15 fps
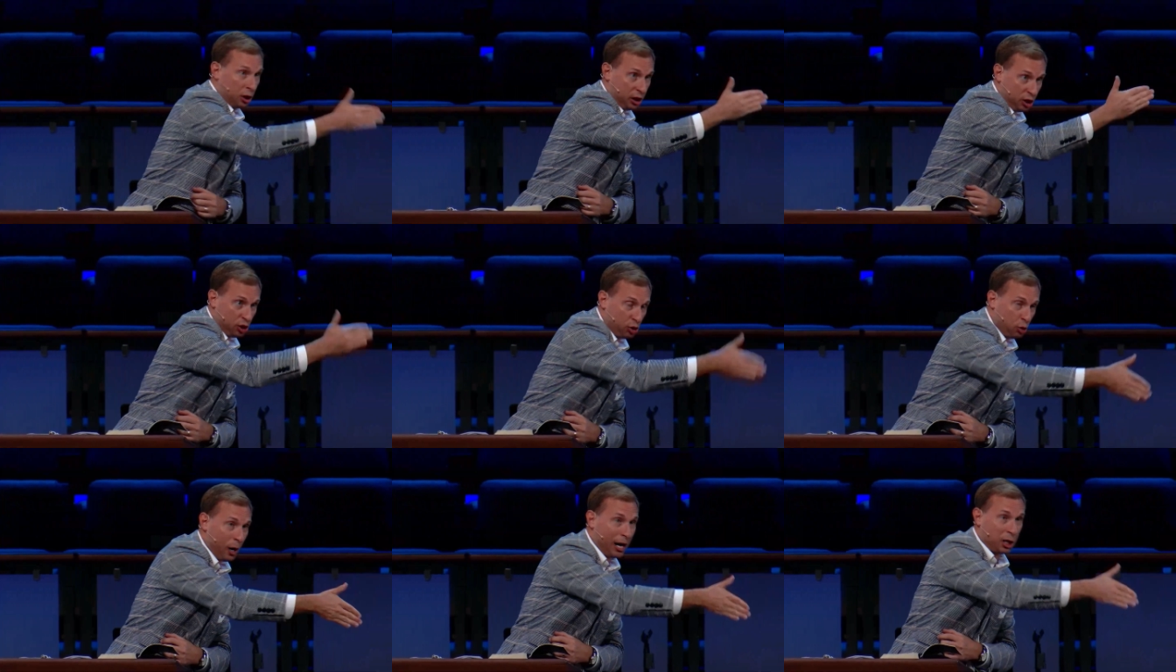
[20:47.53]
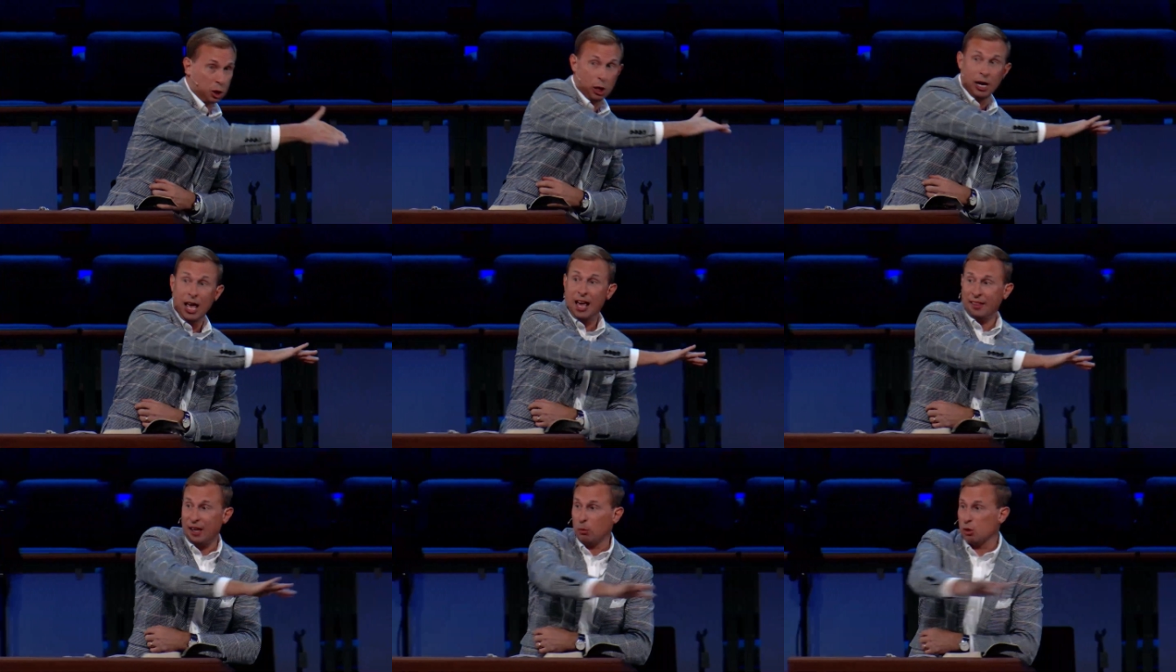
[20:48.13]
destruction
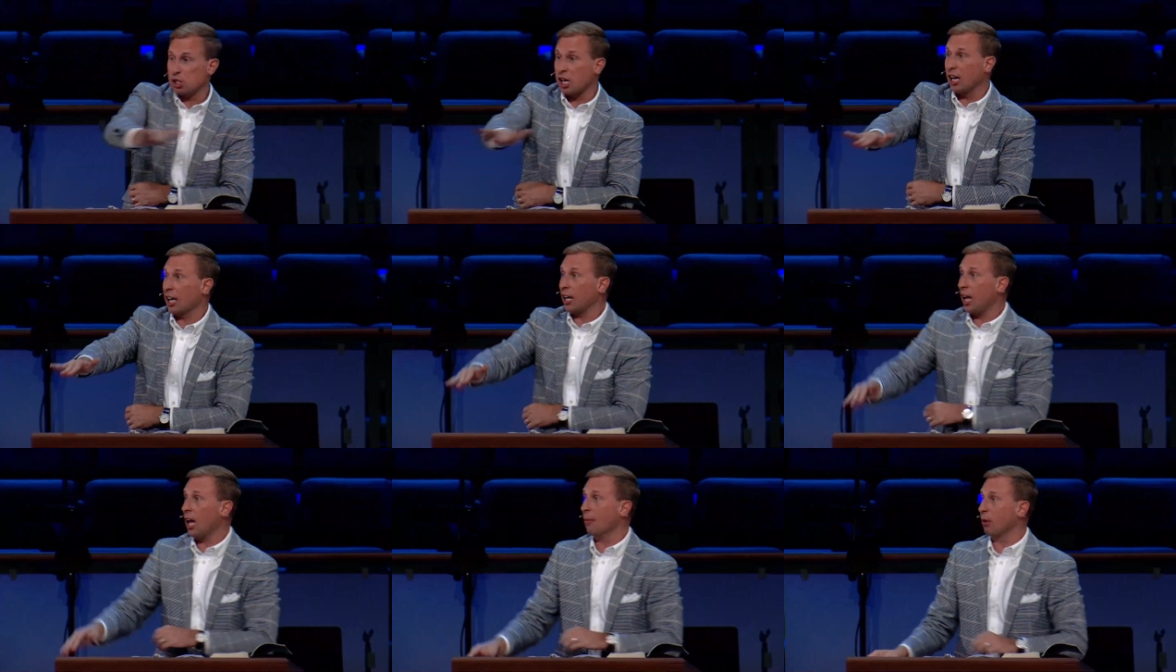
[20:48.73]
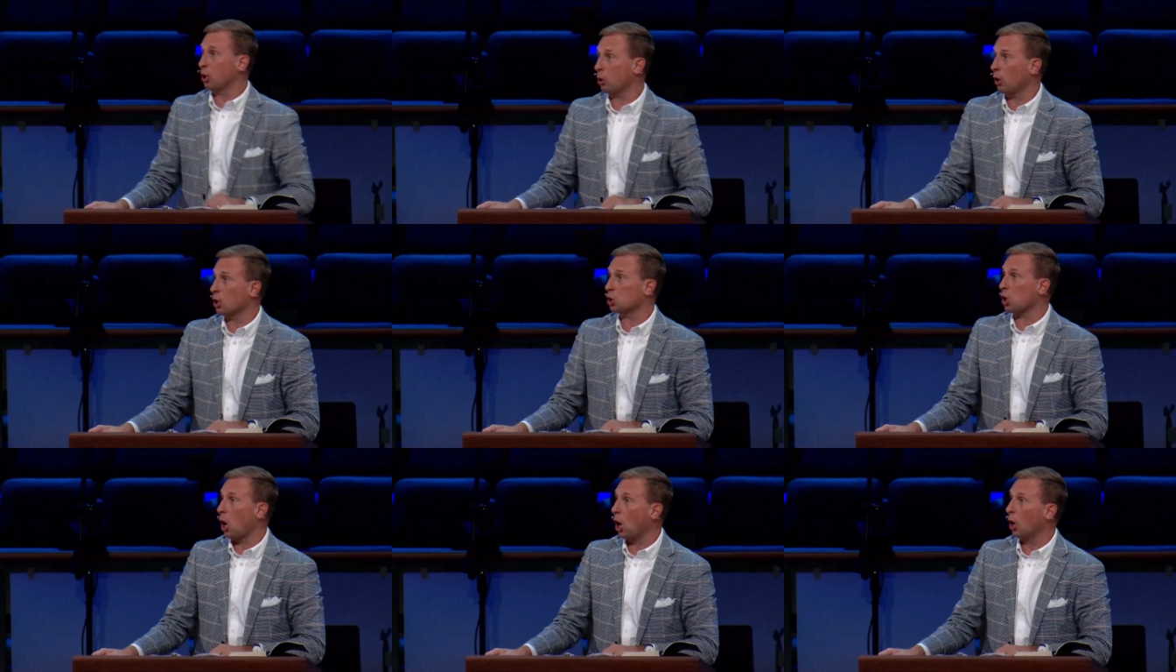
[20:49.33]
that was going to come
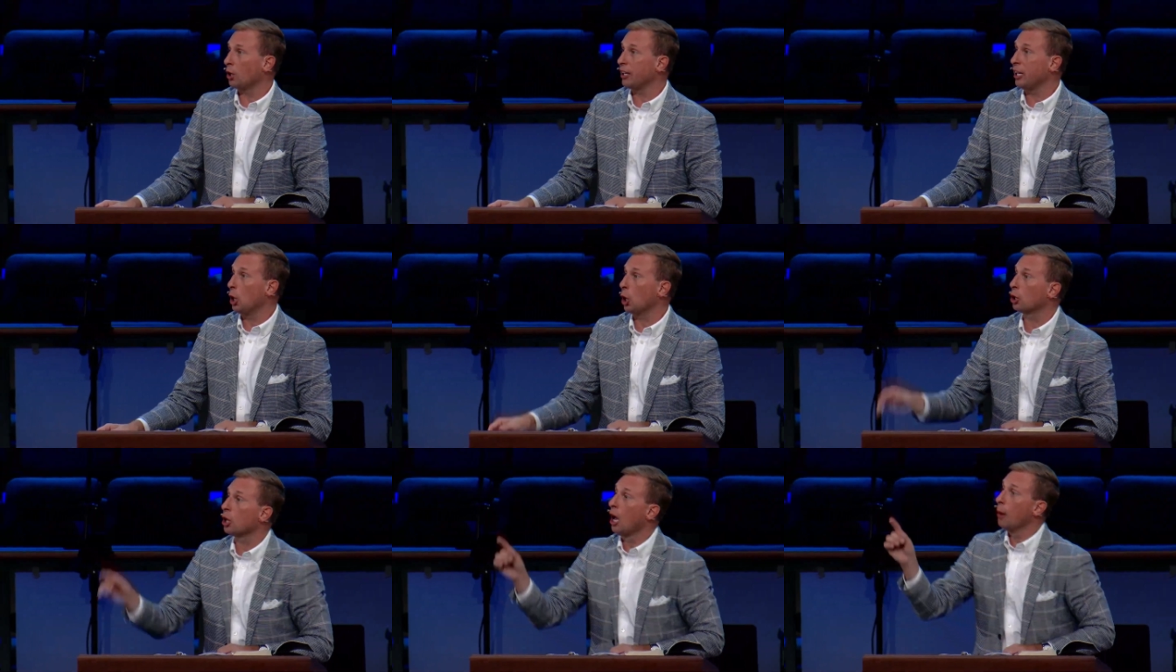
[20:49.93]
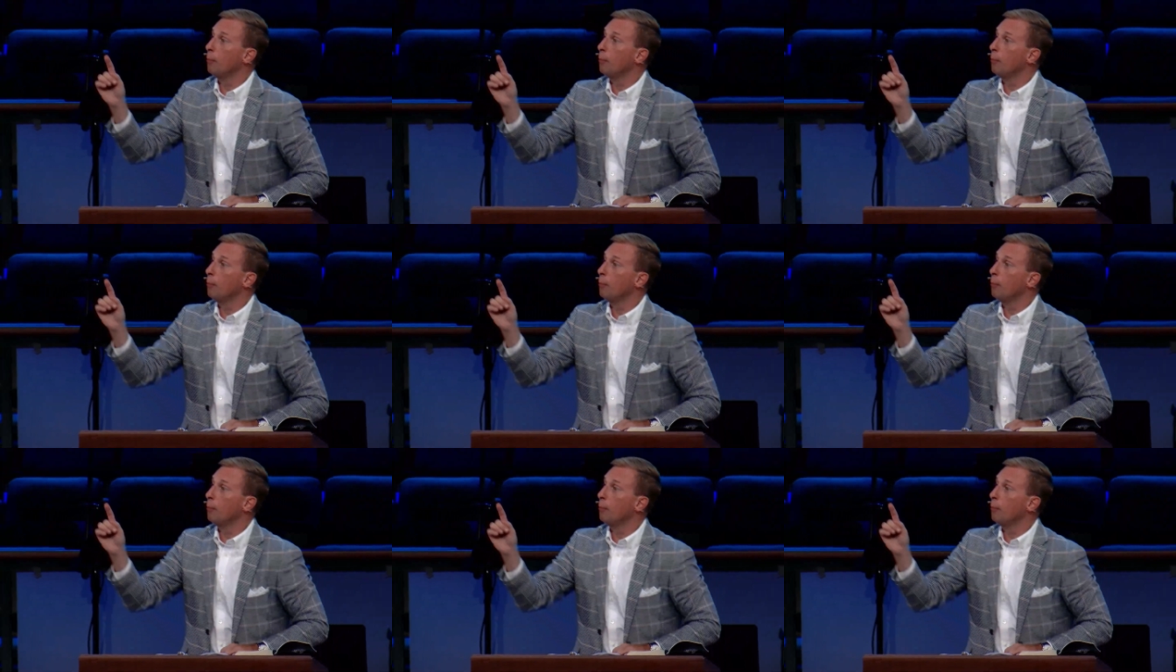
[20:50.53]
across all the earth.